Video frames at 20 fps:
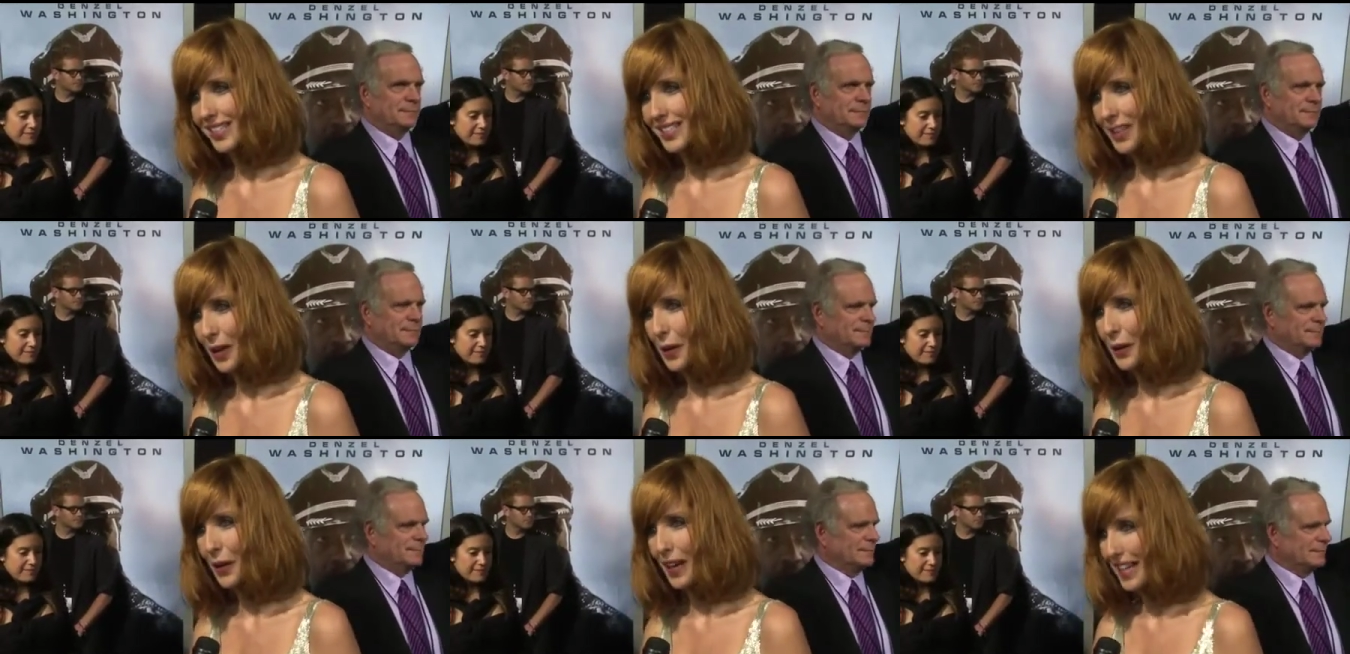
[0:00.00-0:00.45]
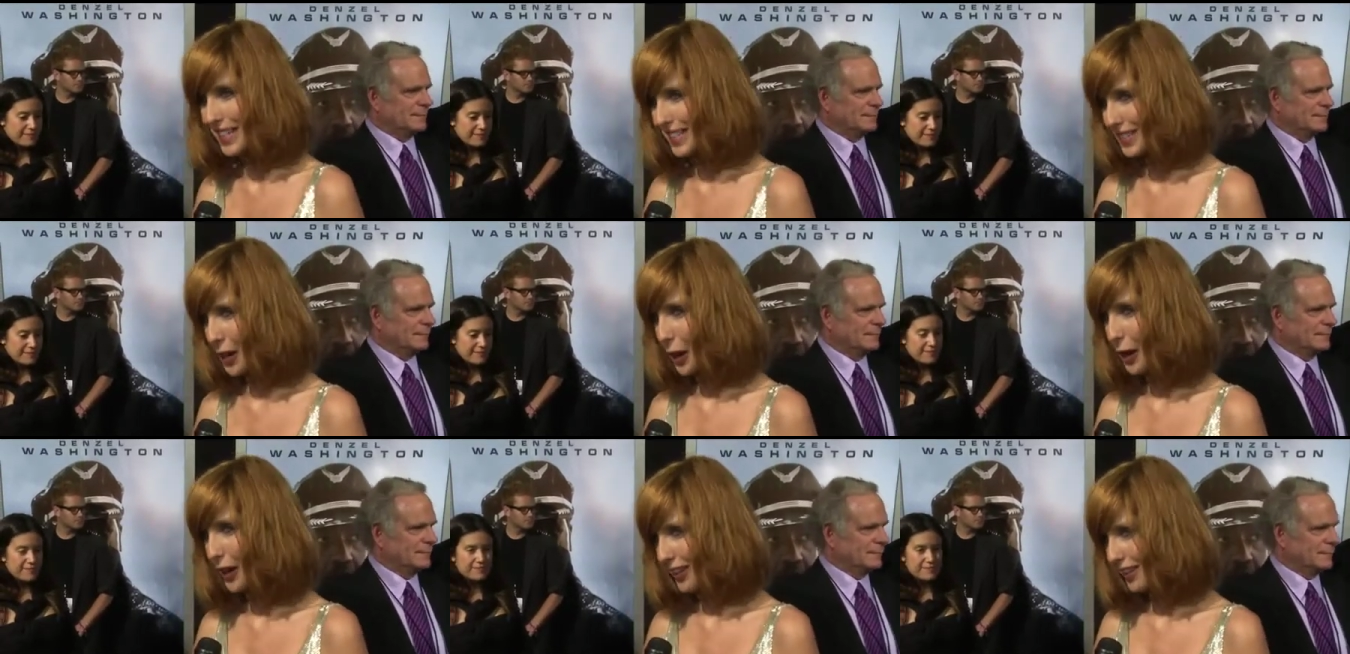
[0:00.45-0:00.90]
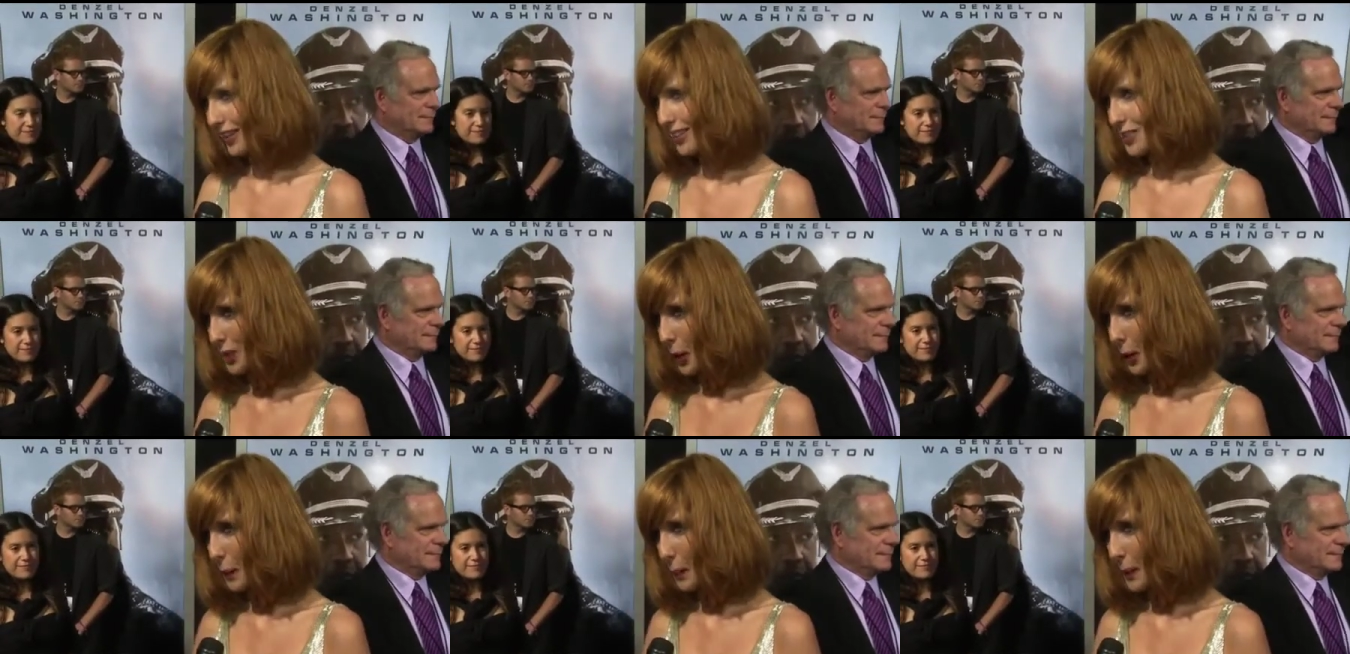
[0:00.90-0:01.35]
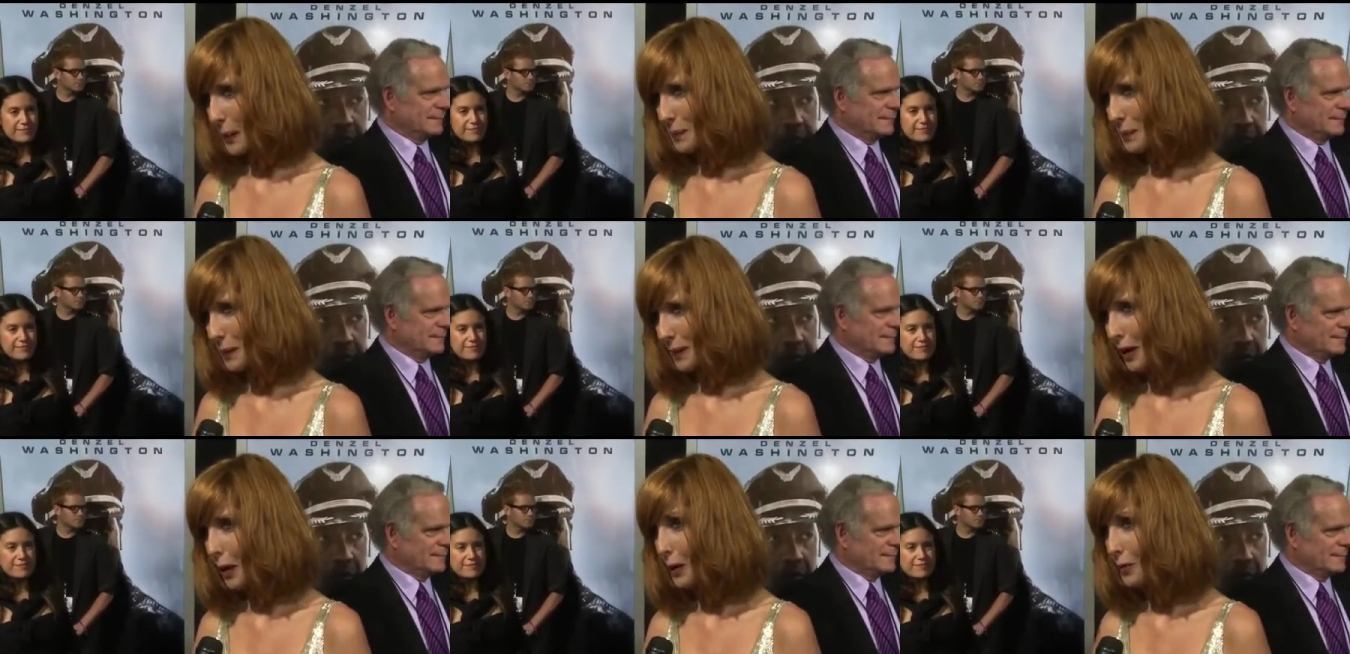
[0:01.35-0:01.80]
Speaker 1: So he's got
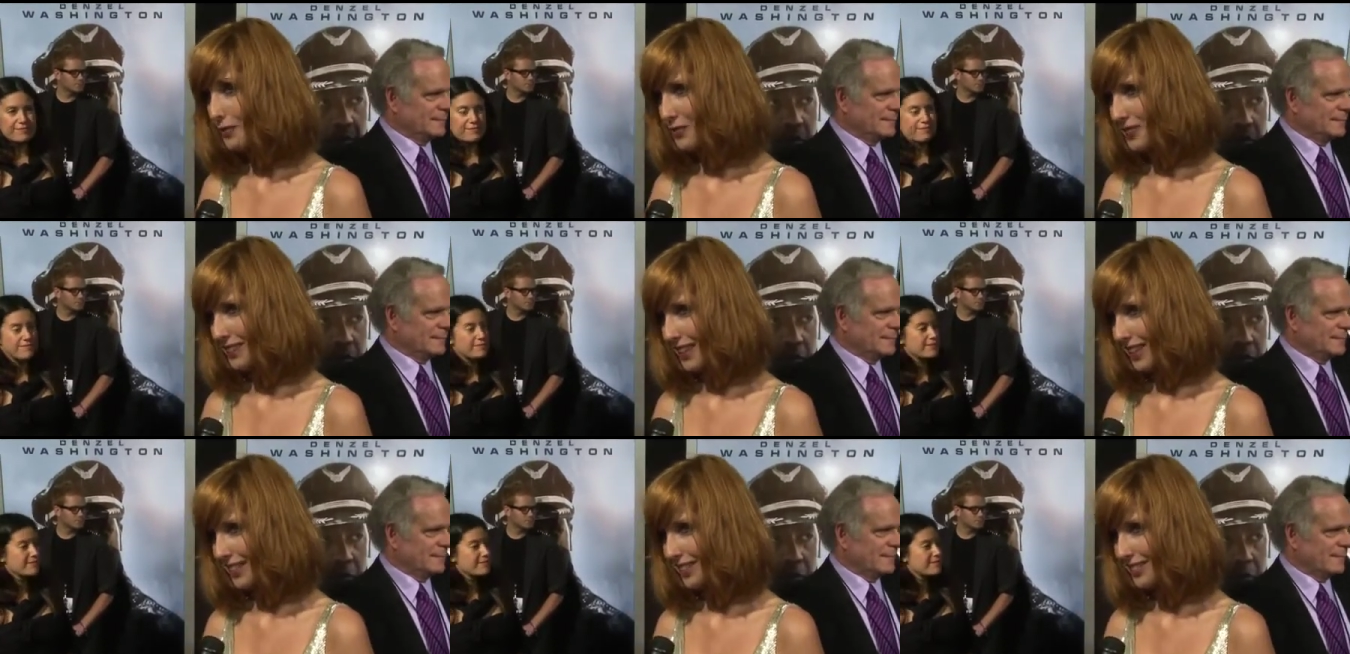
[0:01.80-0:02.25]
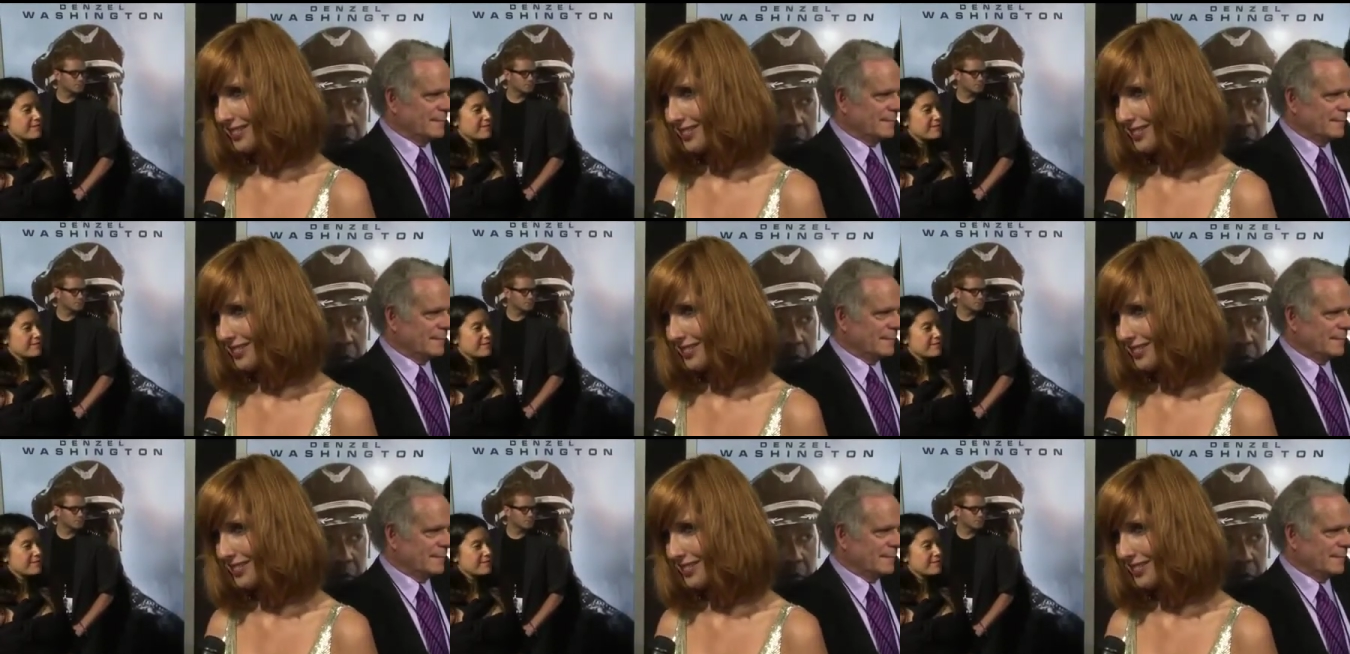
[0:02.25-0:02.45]
people, hopefully.